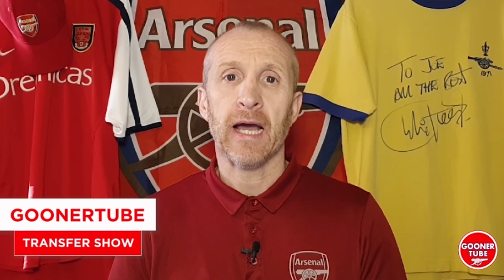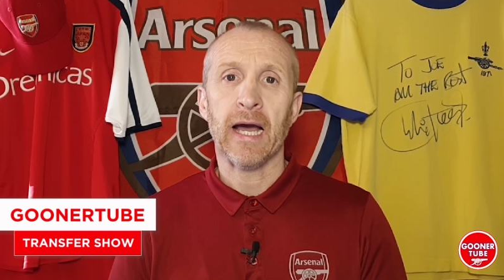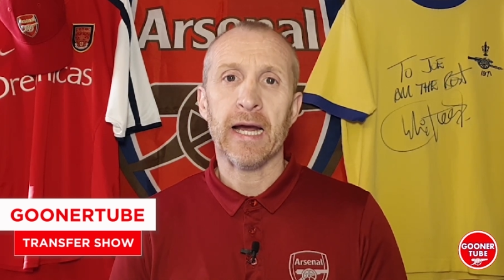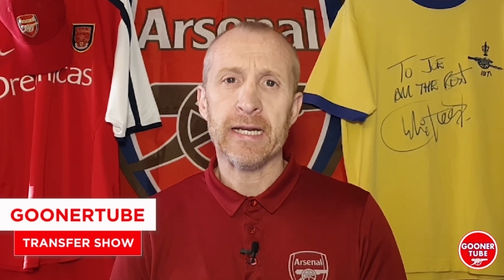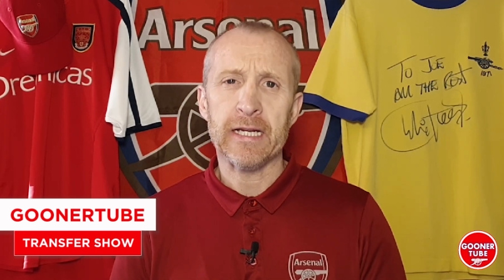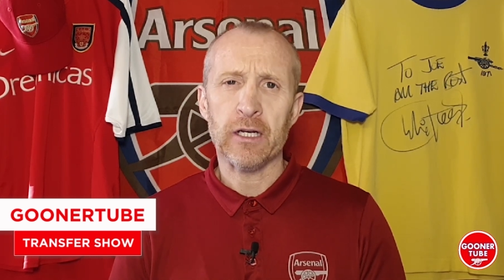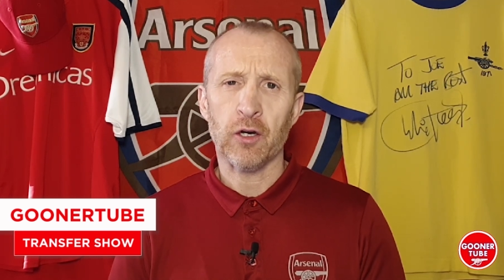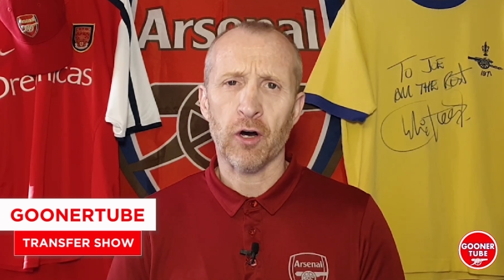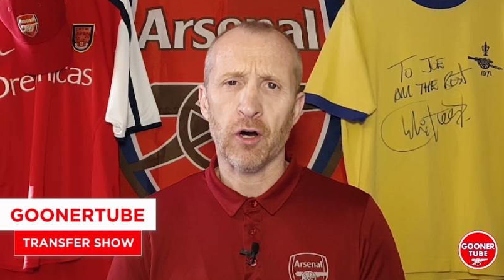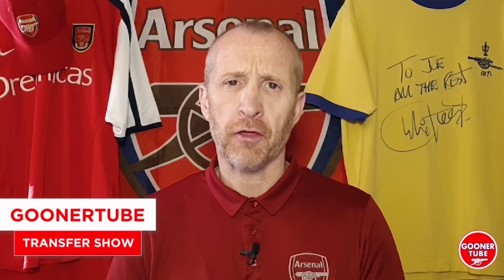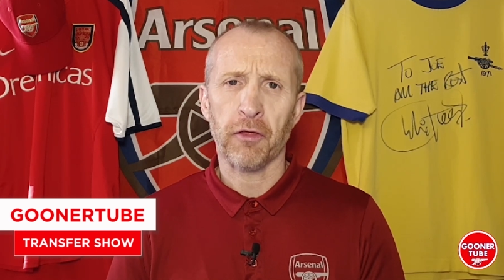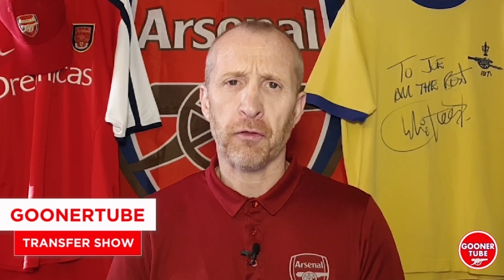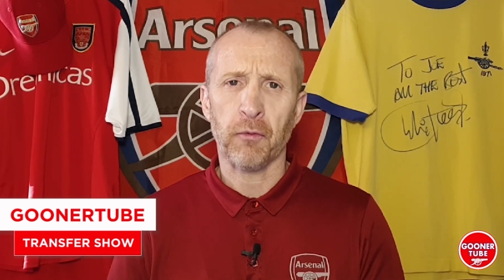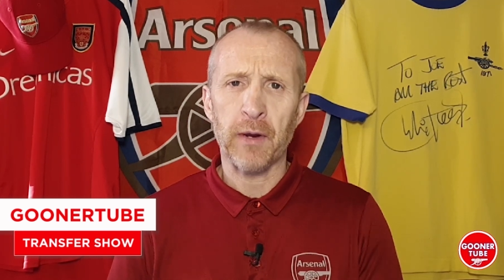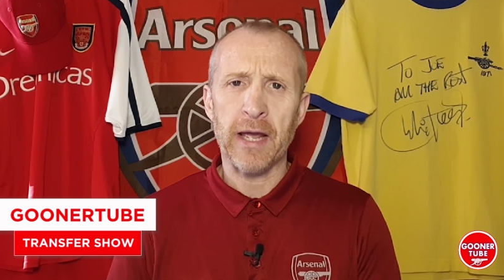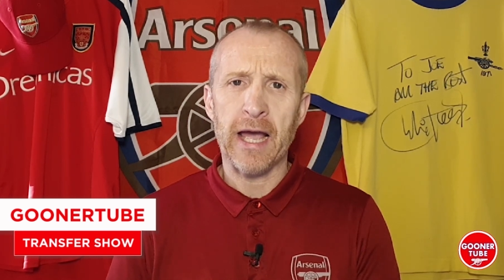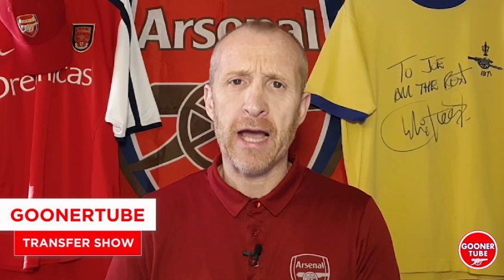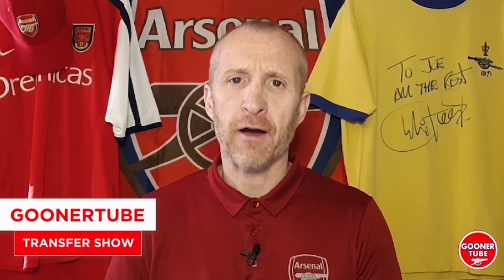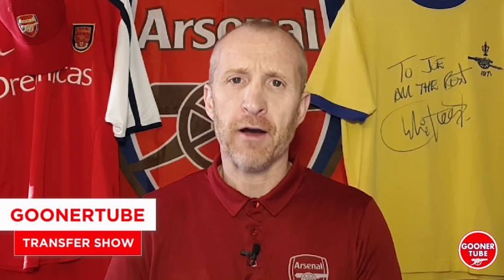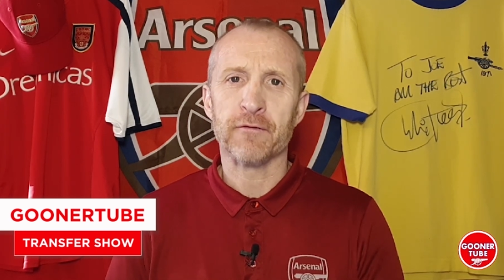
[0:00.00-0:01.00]
and he got a
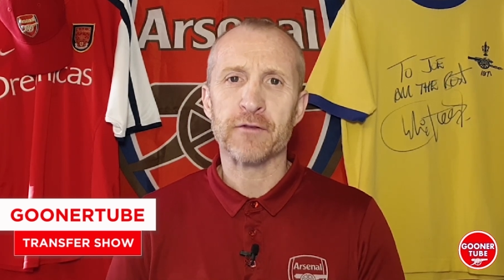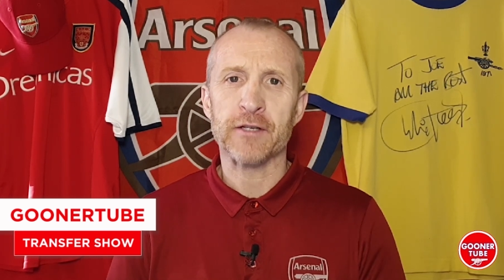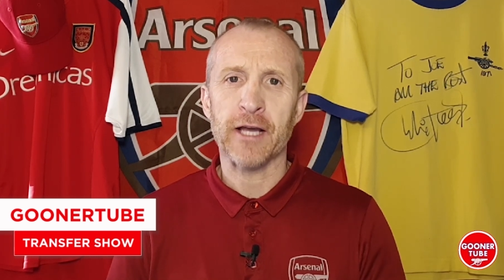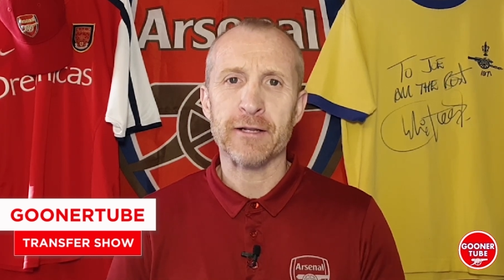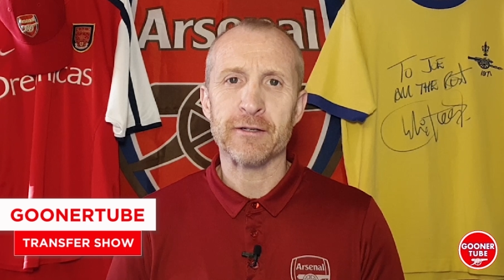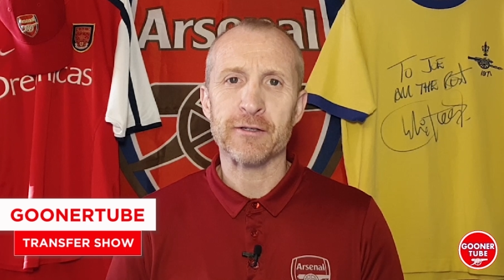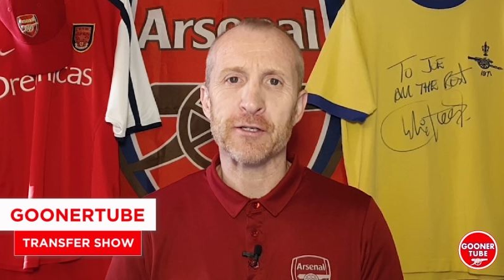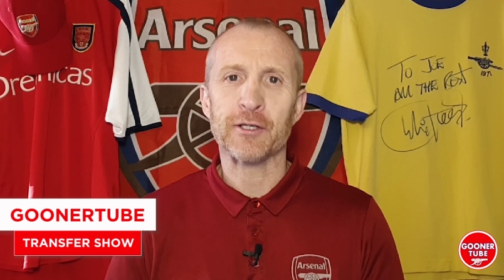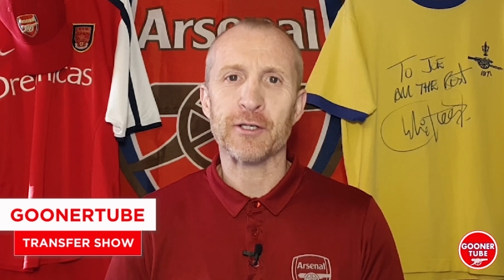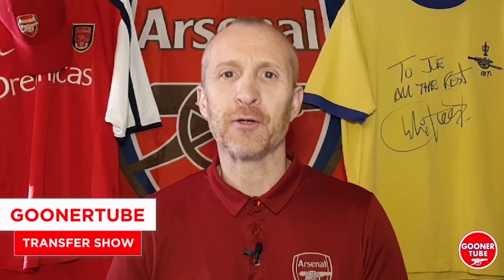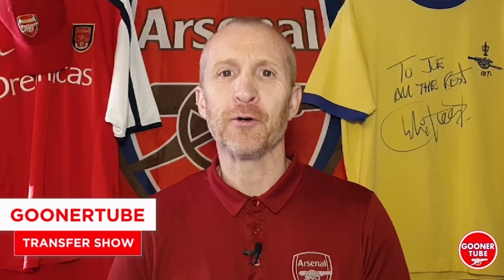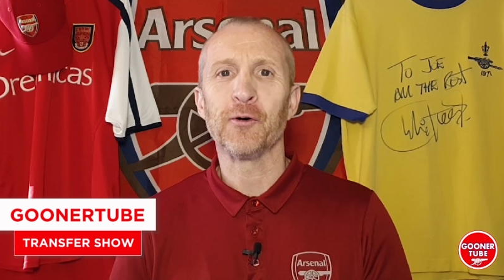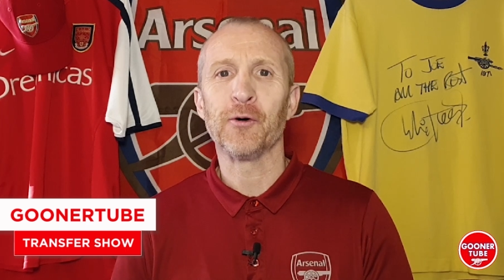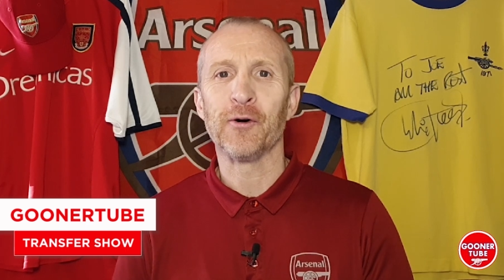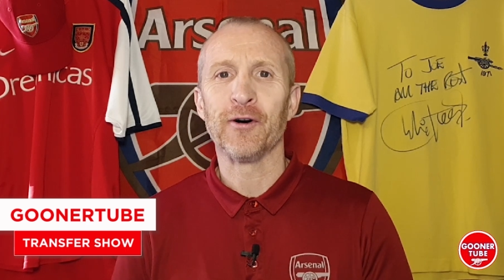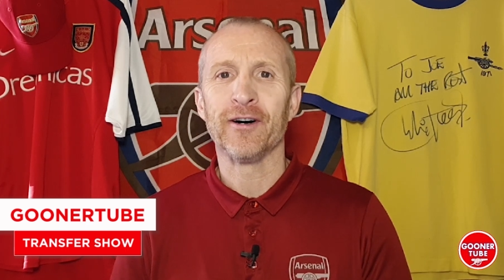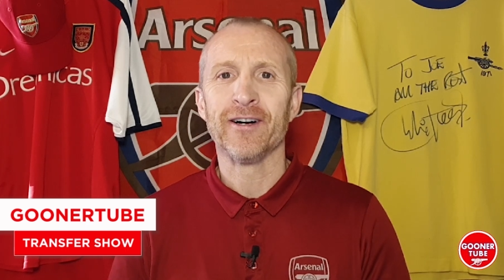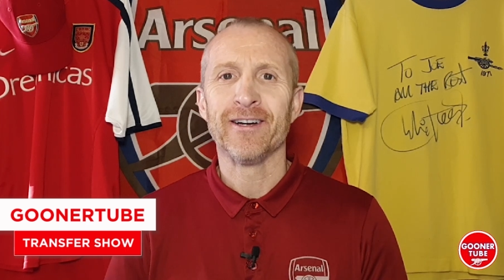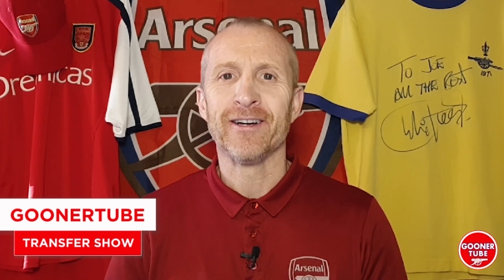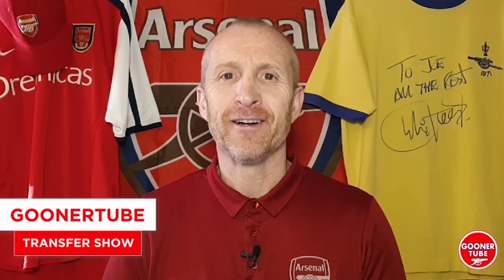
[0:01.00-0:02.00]
3 out of 10
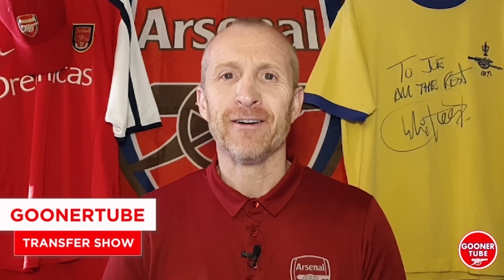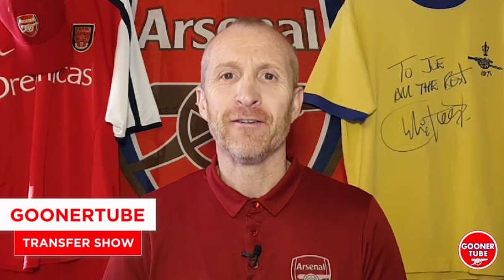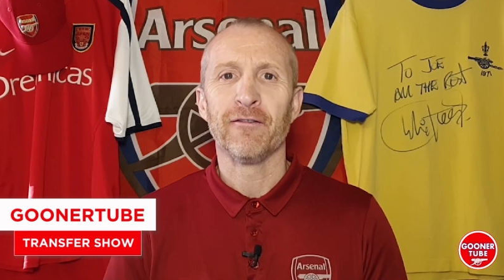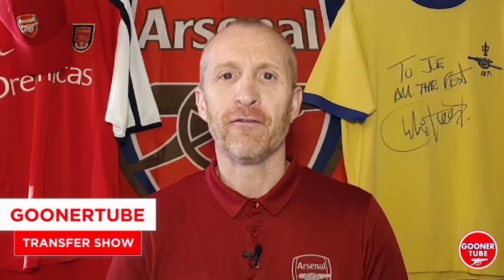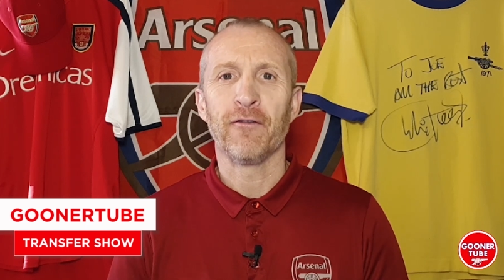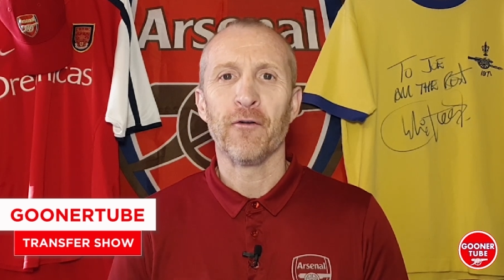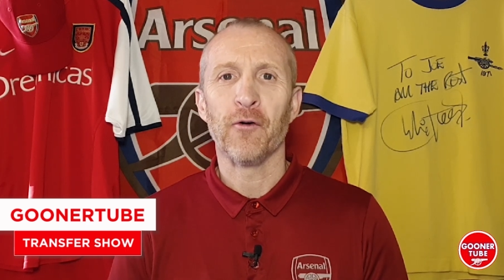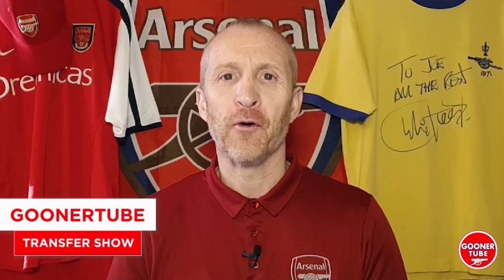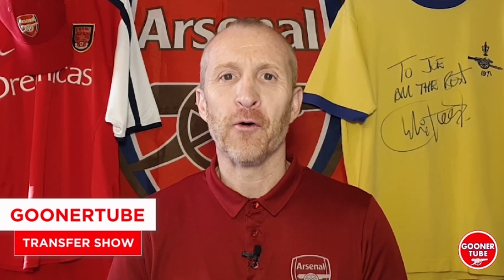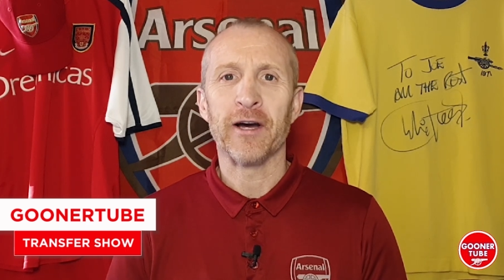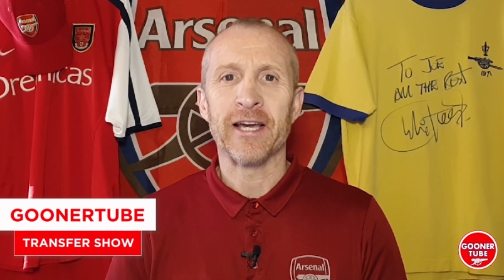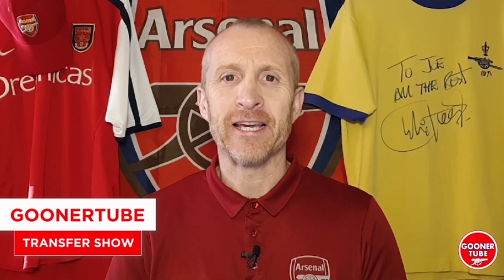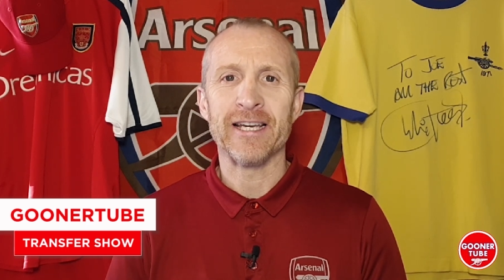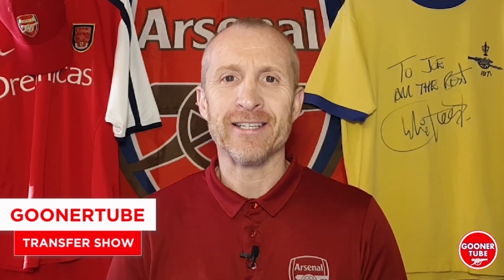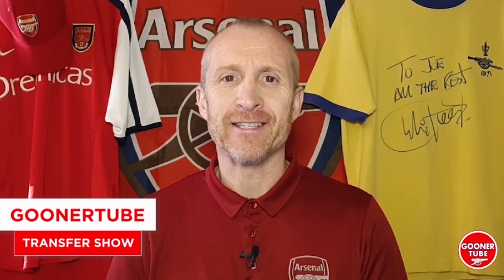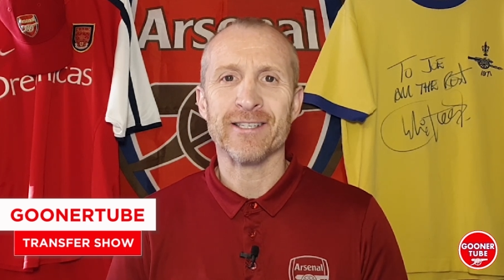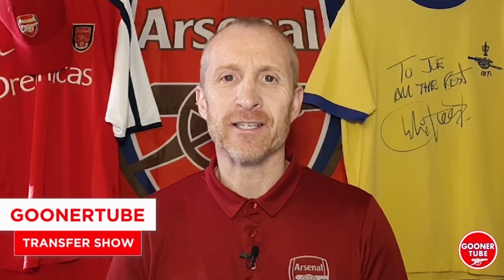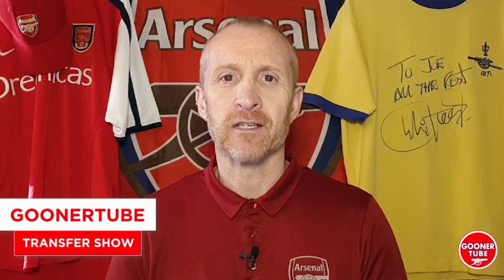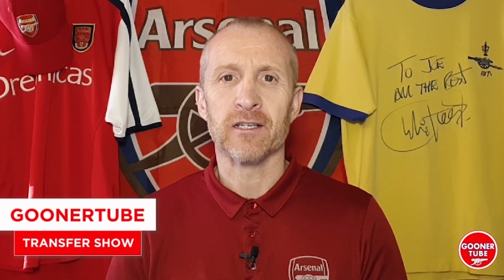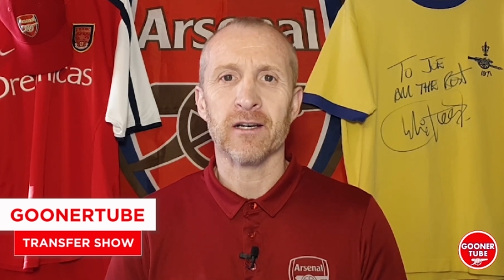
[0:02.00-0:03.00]
score for
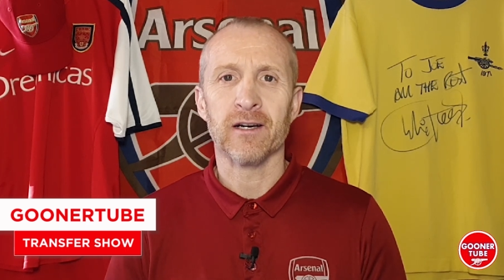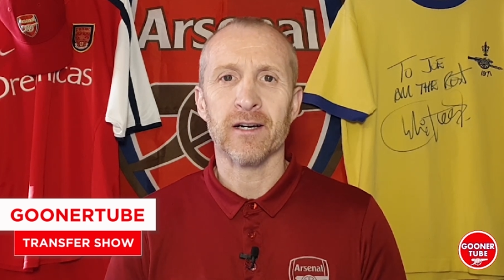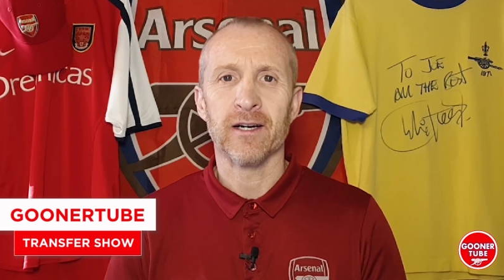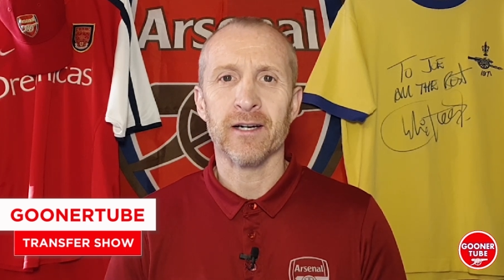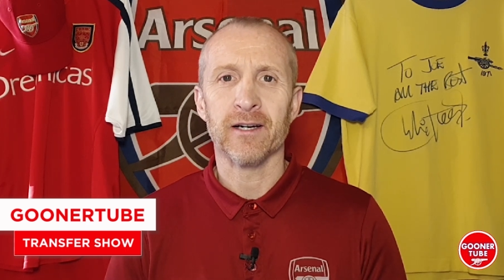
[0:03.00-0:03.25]
his